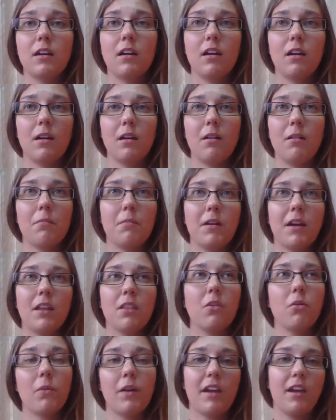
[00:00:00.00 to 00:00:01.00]

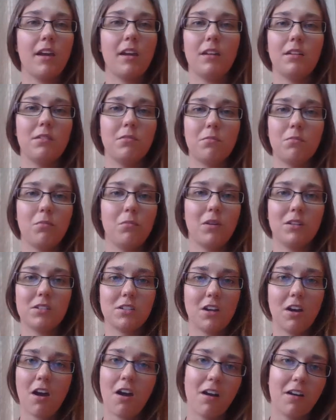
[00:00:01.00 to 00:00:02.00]
On the way, I went
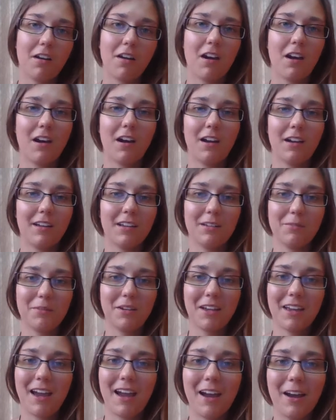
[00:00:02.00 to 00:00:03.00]
to Hong Kong and
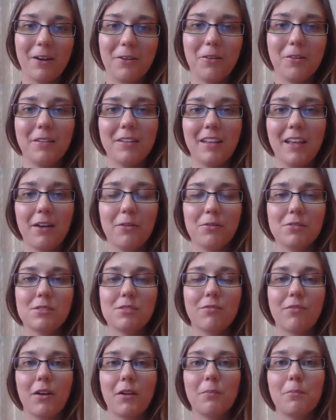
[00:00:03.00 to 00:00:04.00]
Macau, and that
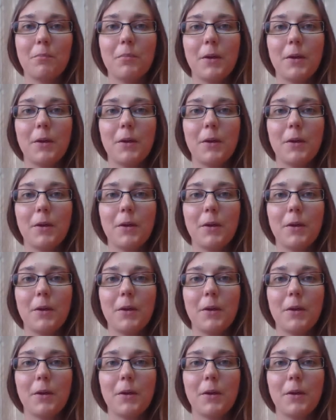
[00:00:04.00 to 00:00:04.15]
was fun.